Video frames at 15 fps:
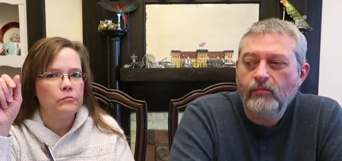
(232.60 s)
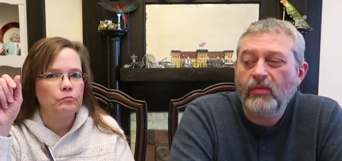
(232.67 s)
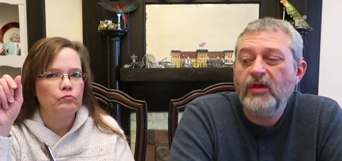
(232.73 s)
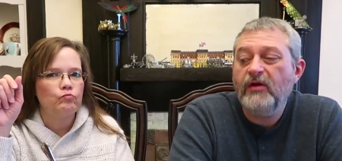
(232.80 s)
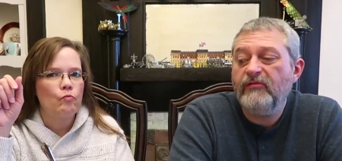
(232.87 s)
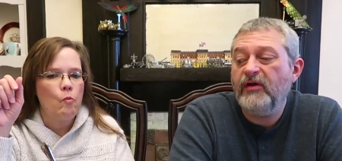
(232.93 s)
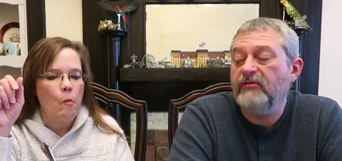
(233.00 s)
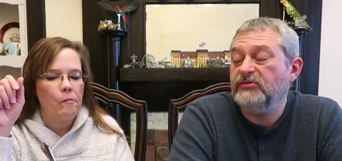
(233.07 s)

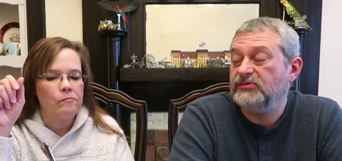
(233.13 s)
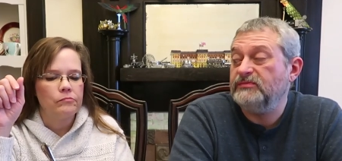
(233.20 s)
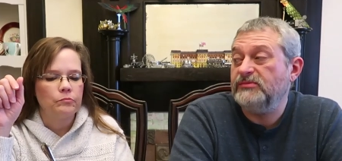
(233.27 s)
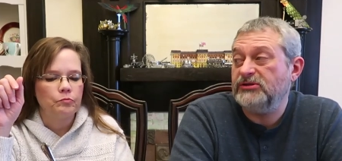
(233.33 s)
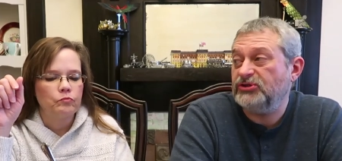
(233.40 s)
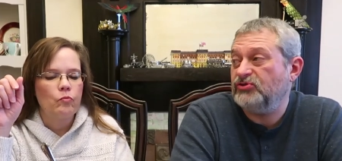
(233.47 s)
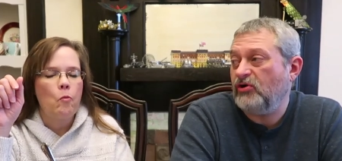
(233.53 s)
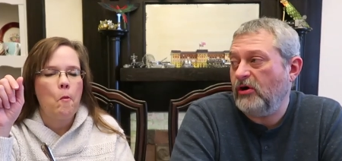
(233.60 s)
Speaker 1: That flavor is
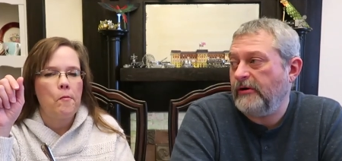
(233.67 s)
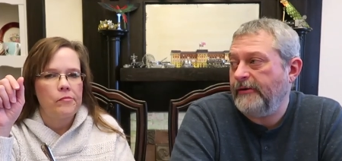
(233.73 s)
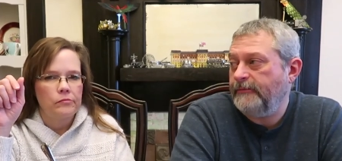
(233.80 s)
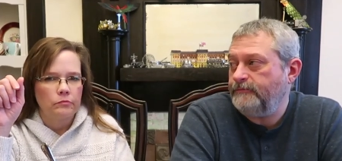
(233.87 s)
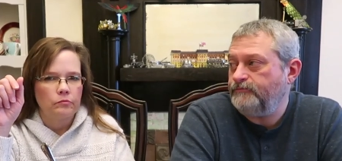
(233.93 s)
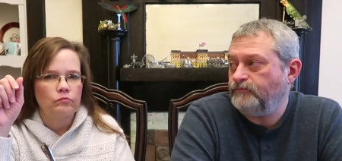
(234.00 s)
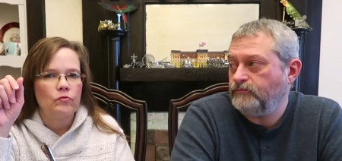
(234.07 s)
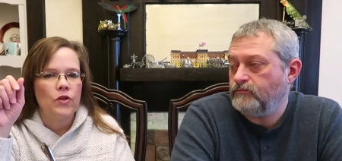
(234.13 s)
much stronger.
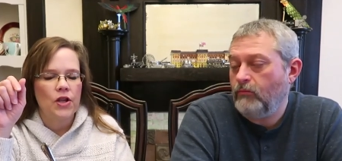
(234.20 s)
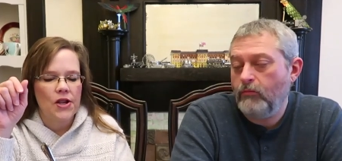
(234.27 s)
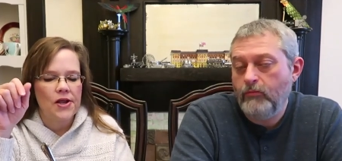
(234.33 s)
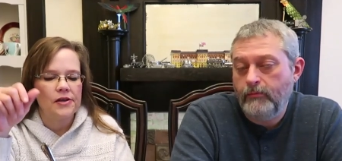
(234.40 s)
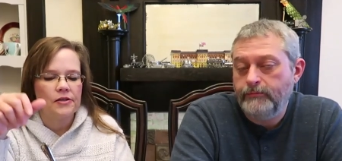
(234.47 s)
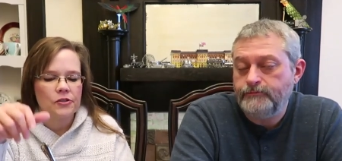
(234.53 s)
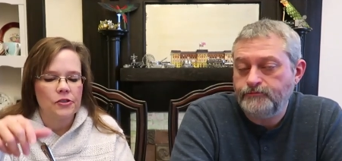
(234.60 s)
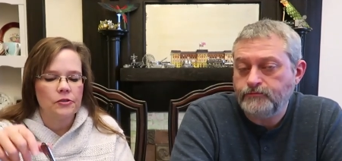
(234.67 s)
It
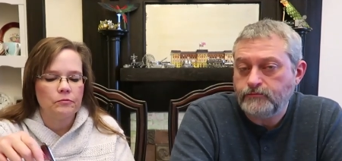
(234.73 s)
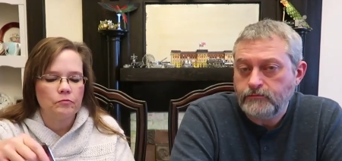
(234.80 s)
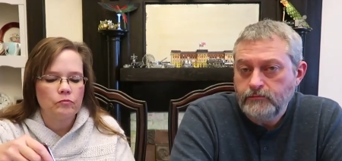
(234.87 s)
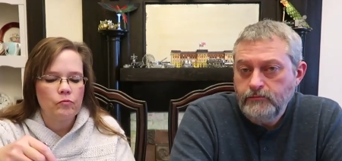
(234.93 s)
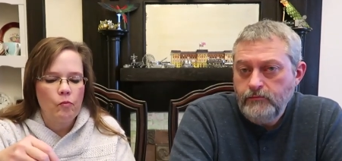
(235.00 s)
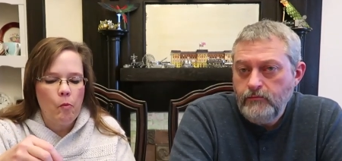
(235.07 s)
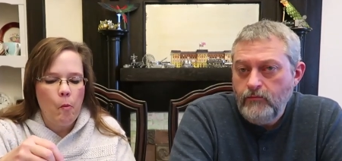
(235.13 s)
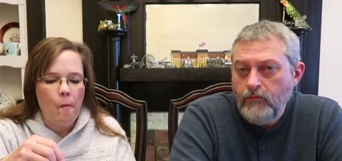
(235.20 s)
is.
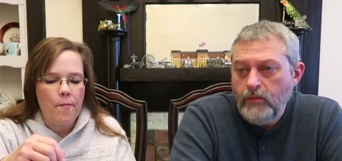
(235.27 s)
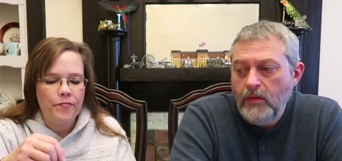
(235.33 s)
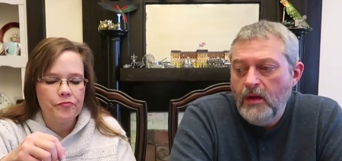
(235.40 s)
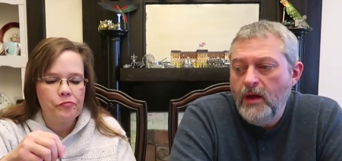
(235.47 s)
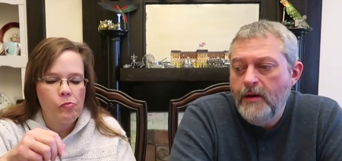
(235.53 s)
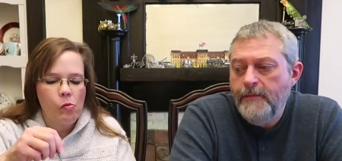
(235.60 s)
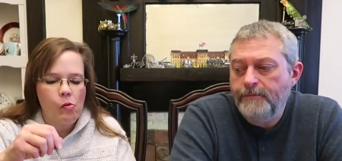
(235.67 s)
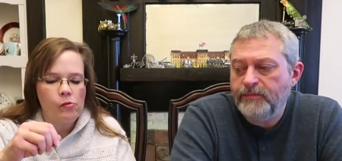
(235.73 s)

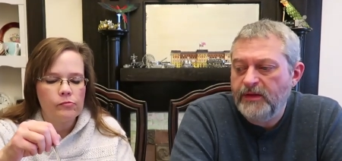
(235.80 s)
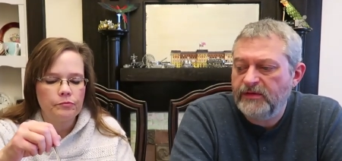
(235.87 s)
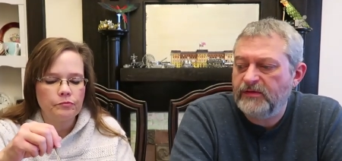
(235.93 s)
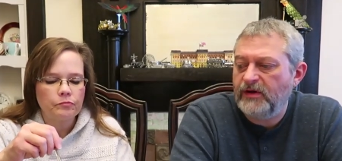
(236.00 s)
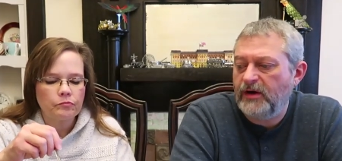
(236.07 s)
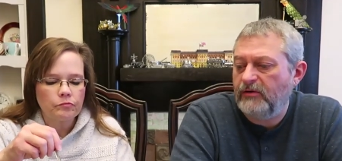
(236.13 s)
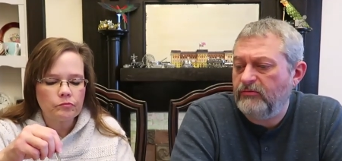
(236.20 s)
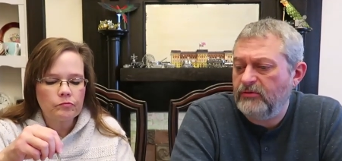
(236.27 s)
Um, that's
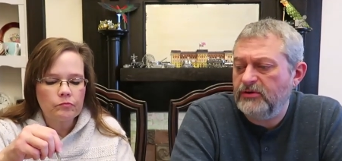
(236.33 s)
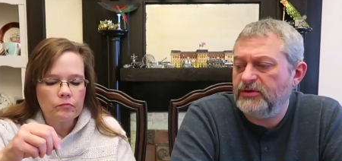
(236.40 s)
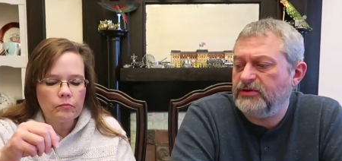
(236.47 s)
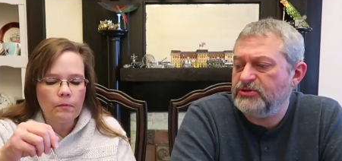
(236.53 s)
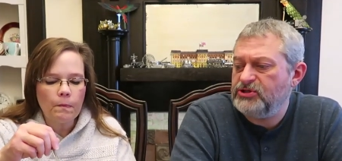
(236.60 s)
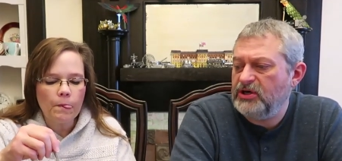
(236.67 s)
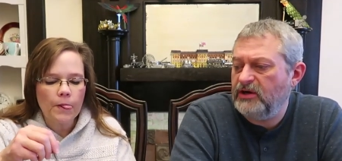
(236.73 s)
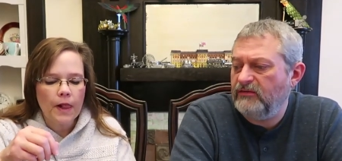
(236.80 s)
got a really
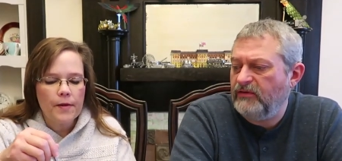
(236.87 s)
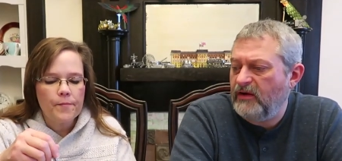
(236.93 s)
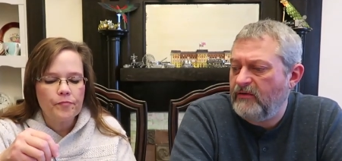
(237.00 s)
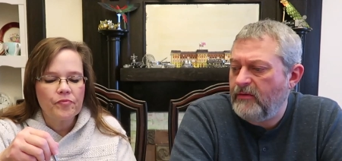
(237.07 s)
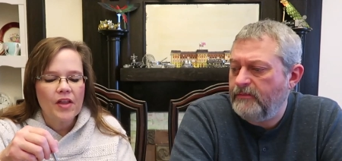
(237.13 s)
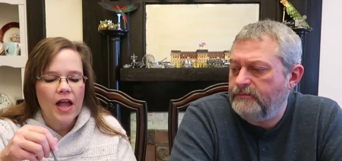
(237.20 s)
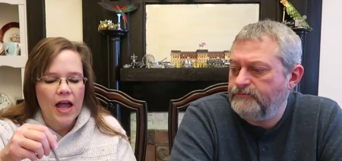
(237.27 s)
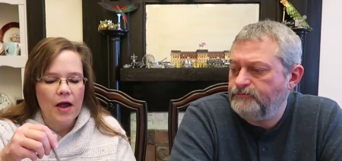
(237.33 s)
good cherry
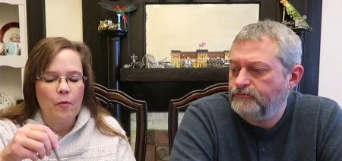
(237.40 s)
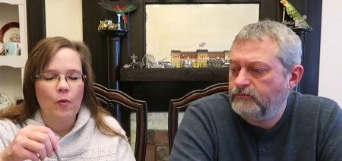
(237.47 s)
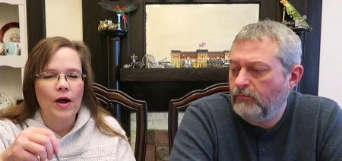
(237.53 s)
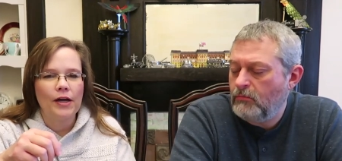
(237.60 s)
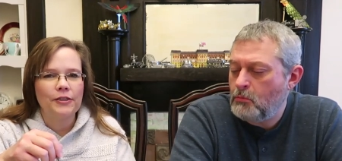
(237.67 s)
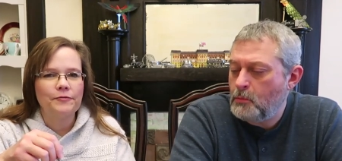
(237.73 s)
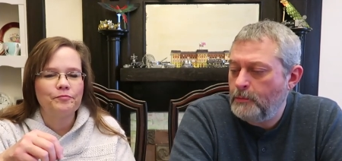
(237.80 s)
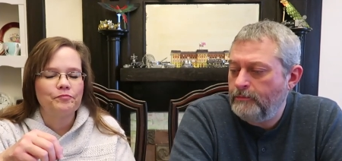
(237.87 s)
flavor.
Speaker 2: It
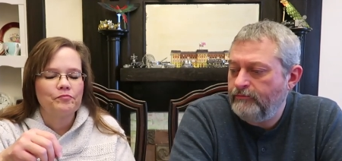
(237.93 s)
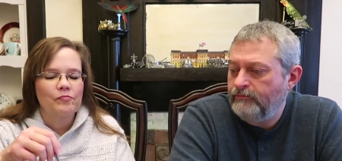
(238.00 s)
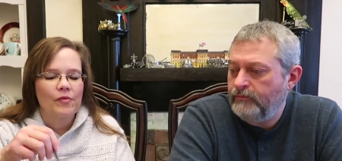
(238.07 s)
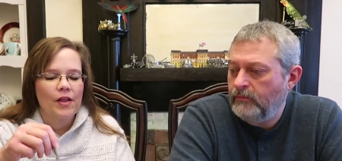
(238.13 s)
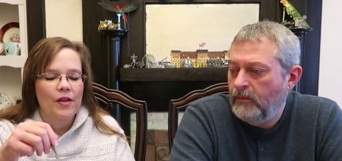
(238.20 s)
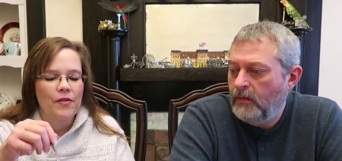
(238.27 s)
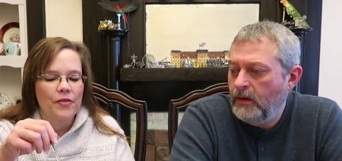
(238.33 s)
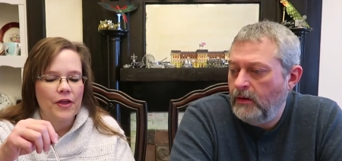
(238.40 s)
well,
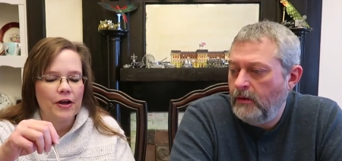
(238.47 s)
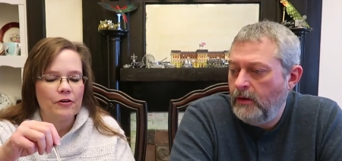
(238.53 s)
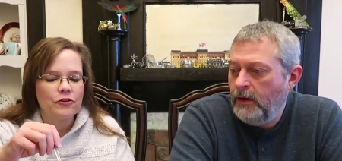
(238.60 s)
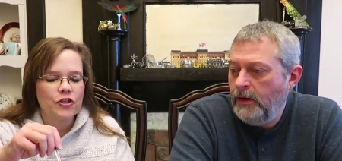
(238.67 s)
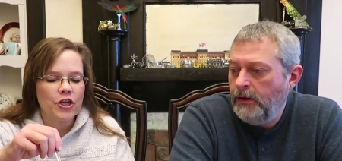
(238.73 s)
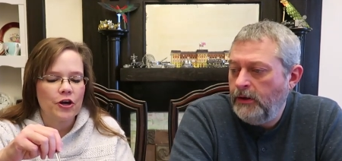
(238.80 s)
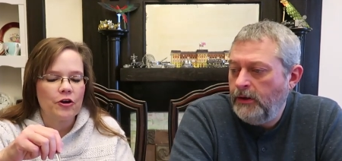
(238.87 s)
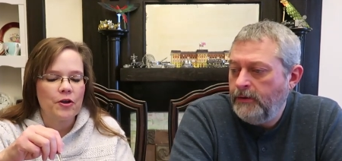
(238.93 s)
their
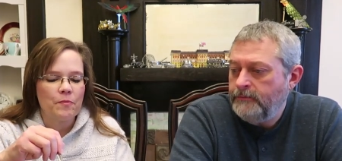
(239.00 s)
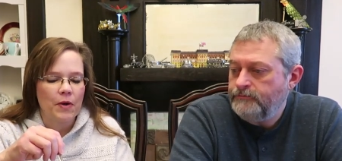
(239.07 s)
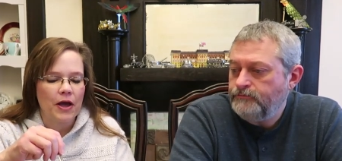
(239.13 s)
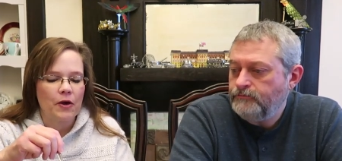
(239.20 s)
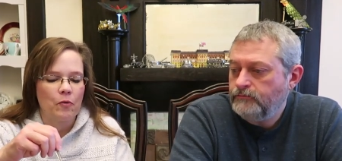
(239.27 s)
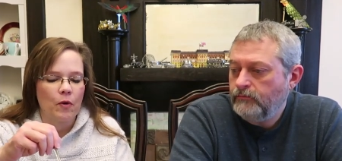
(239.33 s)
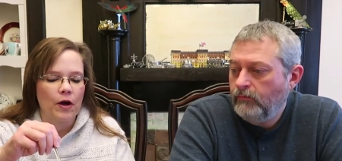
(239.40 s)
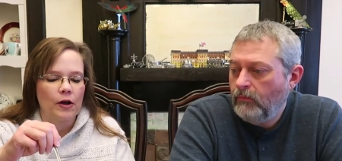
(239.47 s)
cherry
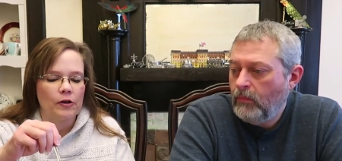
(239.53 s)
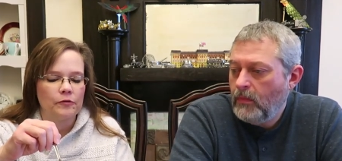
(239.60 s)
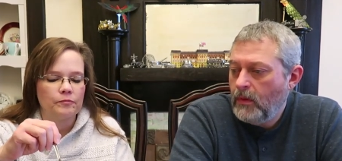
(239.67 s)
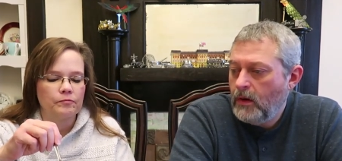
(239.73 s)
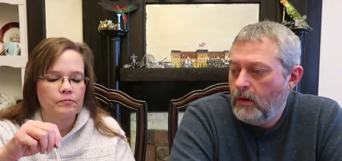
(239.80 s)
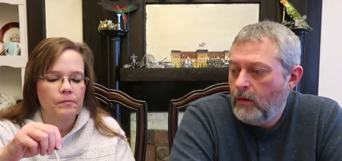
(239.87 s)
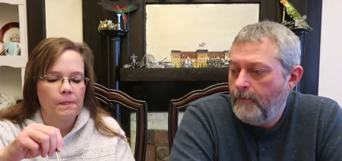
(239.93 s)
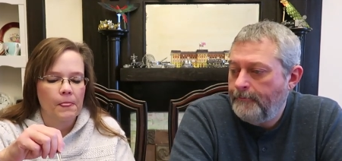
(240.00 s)

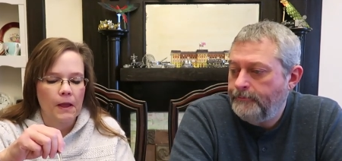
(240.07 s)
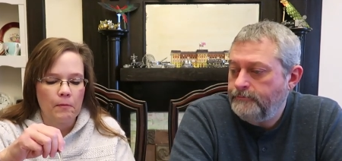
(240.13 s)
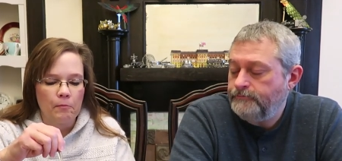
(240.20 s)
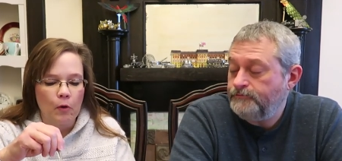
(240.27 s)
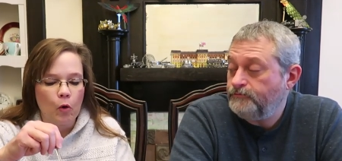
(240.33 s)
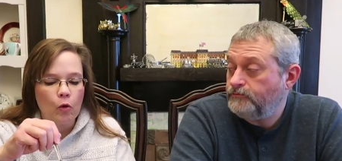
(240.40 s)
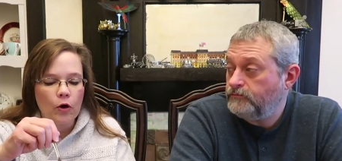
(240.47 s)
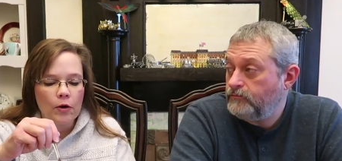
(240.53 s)
Bakewell
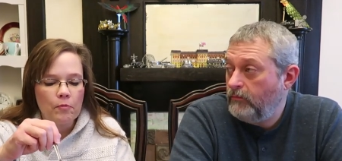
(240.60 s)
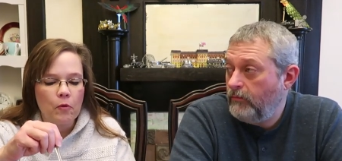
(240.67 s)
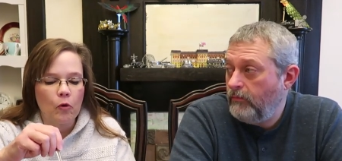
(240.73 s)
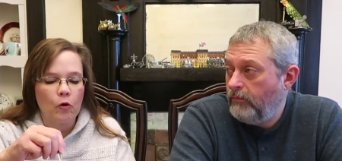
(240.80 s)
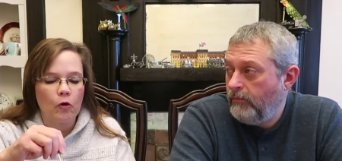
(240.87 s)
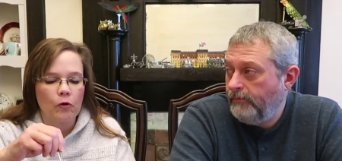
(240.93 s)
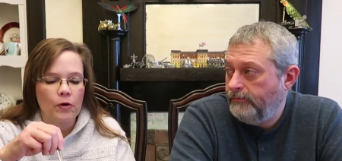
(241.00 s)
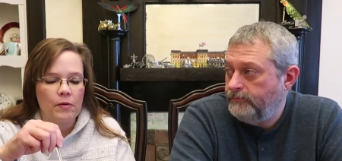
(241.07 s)
more and
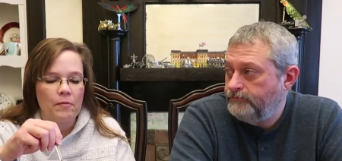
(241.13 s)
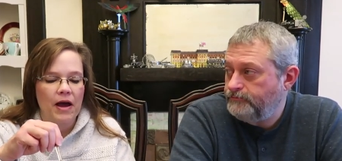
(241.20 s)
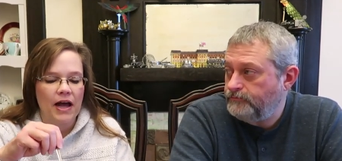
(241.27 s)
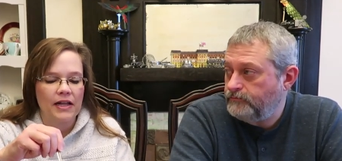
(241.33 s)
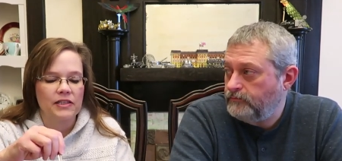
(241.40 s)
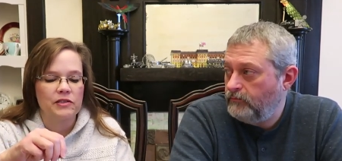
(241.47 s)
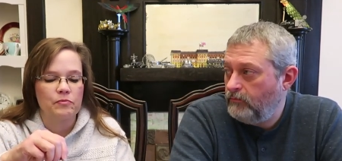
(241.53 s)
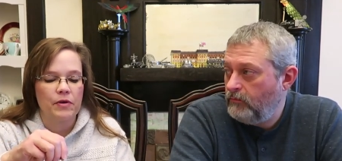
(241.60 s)
more
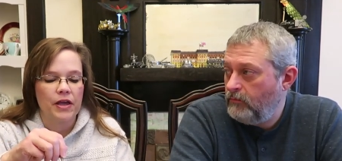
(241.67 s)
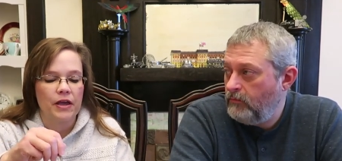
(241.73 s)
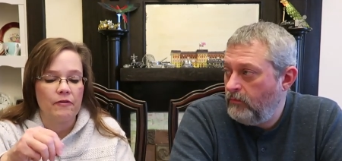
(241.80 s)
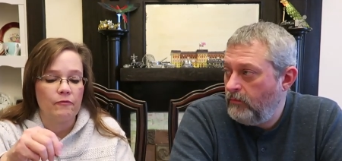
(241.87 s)
reminds me